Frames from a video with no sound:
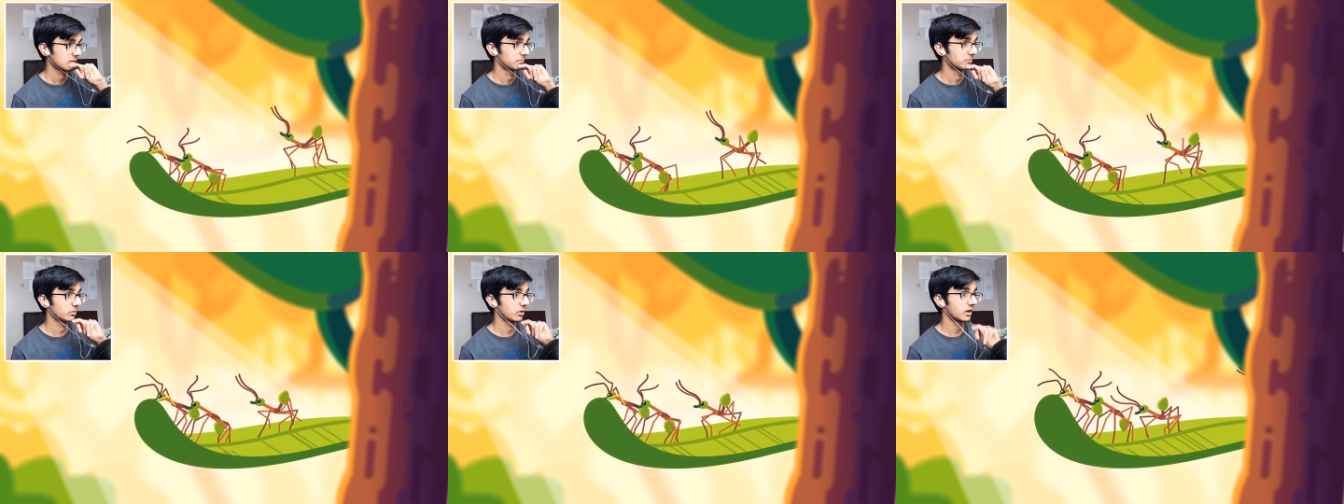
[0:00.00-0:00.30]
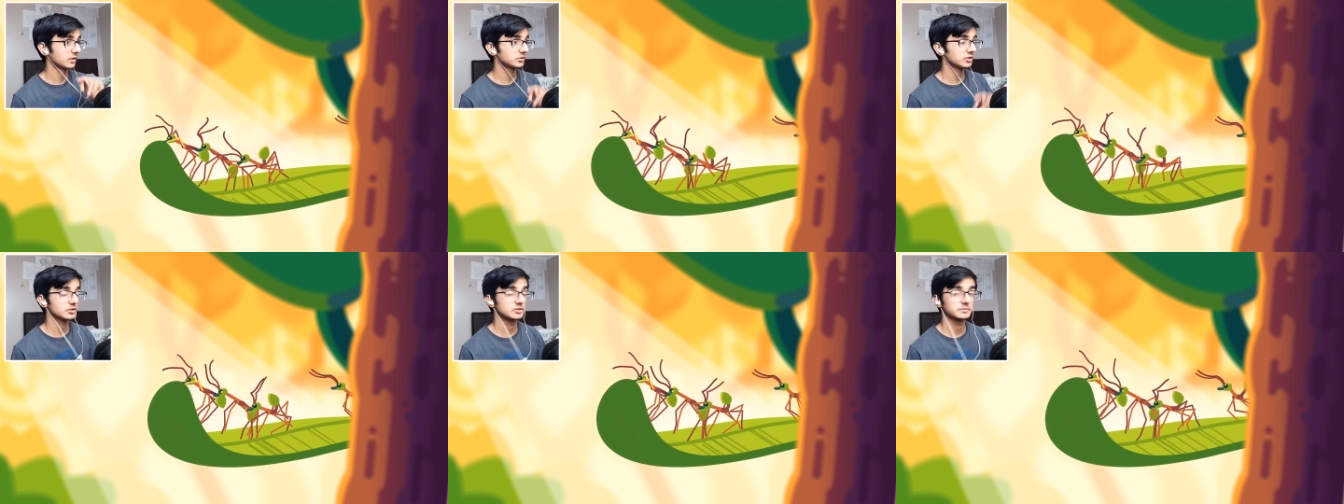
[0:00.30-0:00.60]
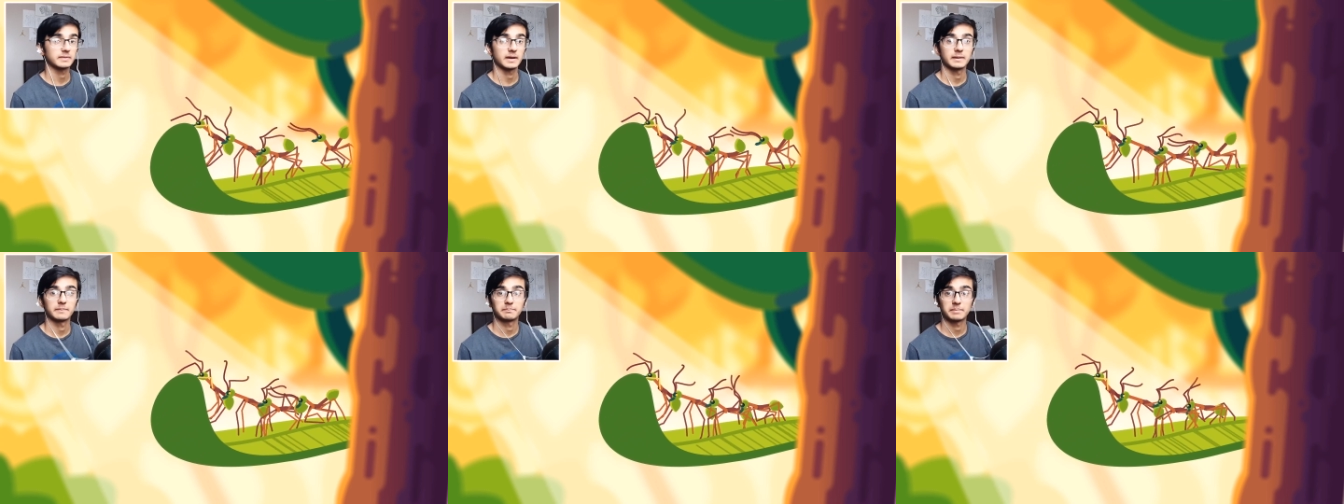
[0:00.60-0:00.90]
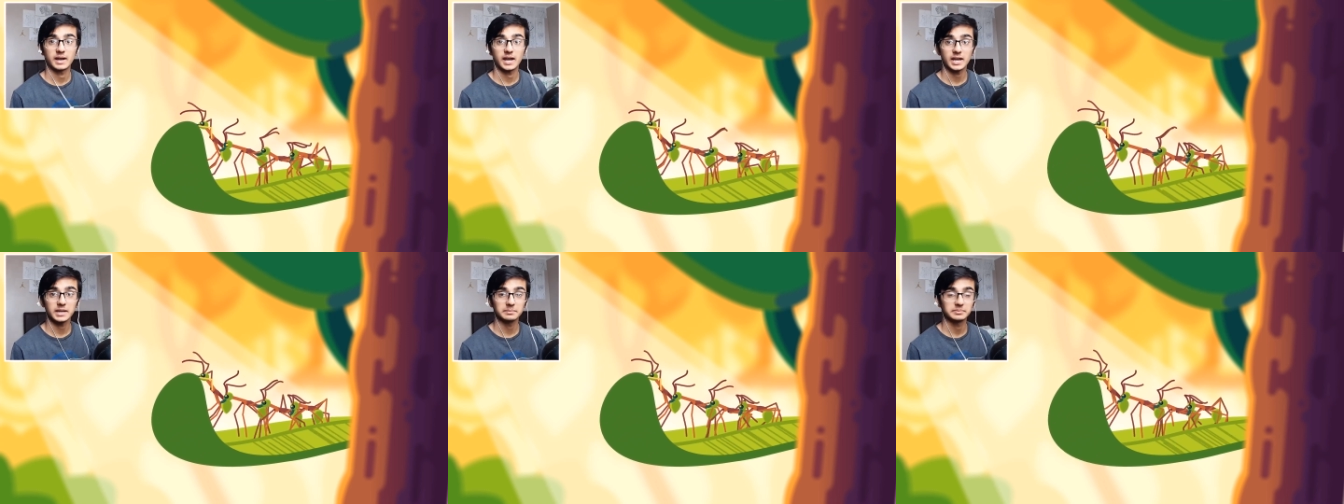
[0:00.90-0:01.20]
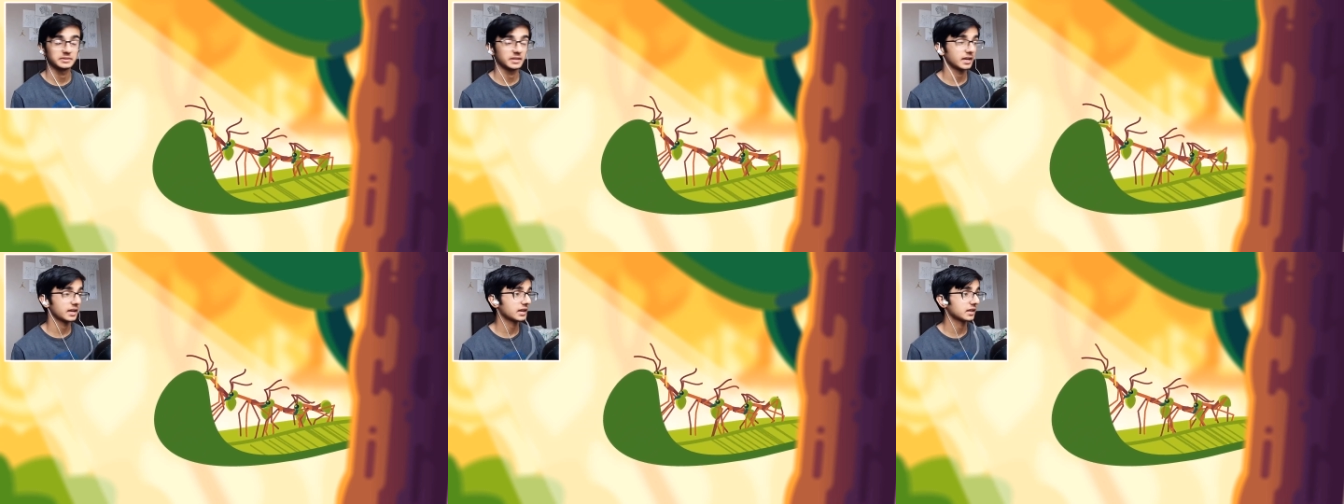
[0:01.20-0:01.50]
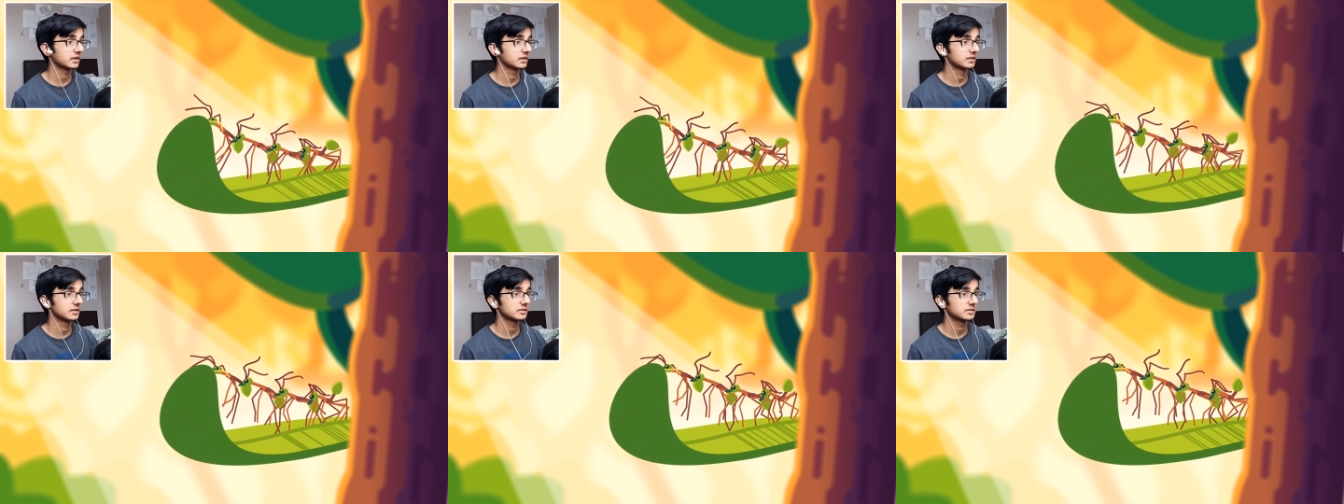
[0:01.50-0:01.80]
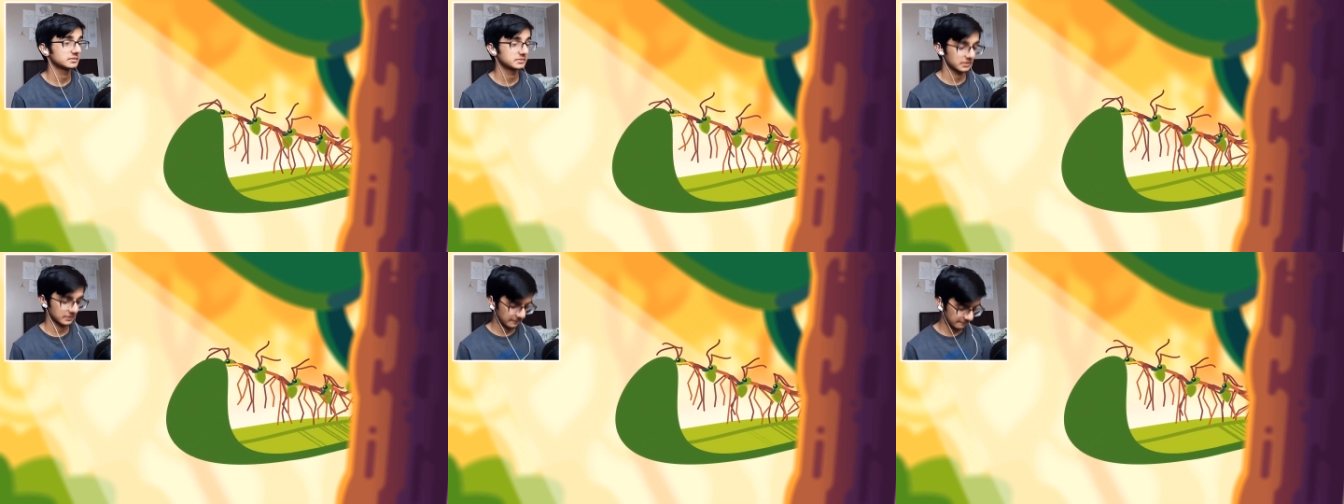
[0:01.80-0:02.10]
flexible enough, more workers
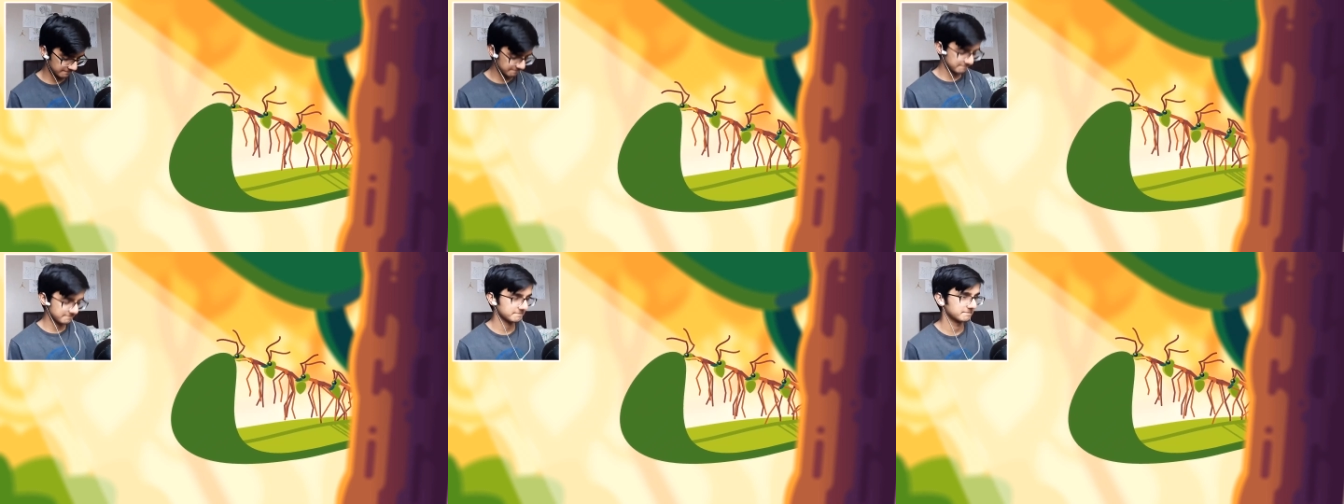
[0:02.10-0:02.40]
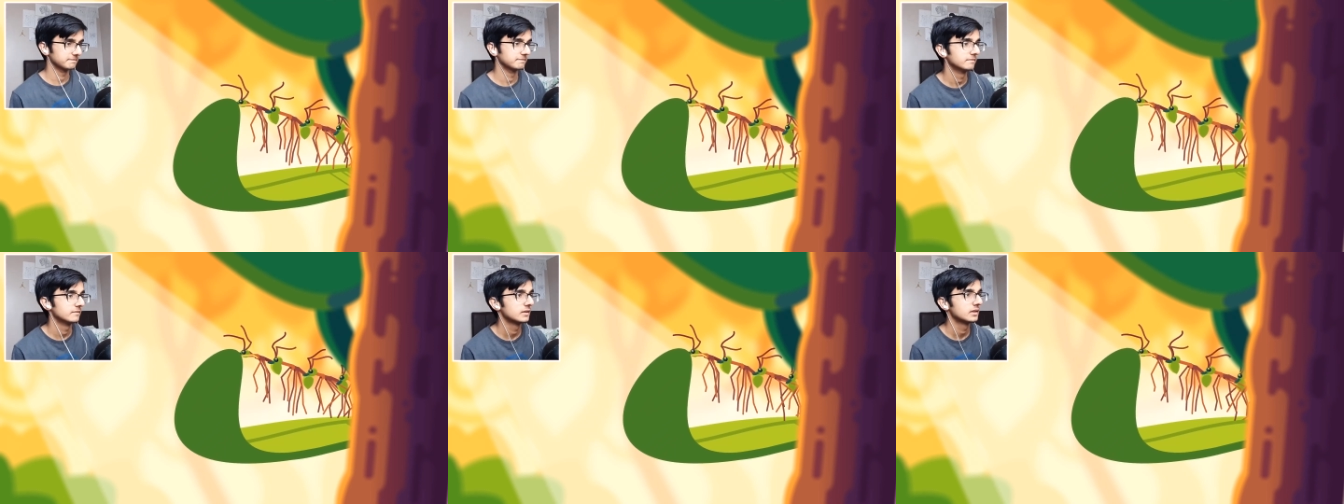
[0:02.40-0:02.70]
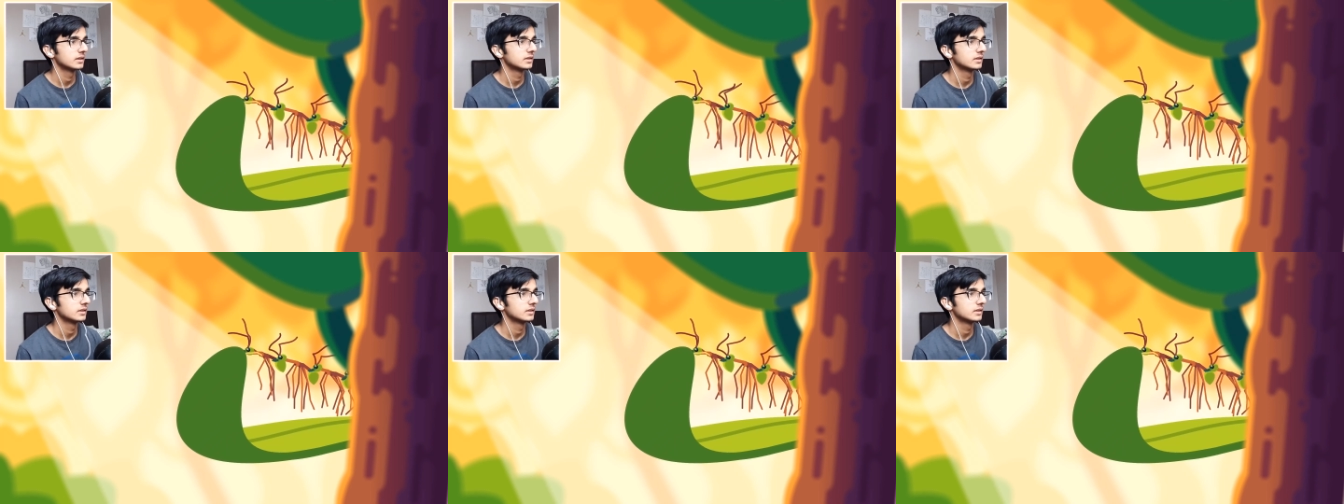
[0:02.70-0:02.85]
will arrive to help.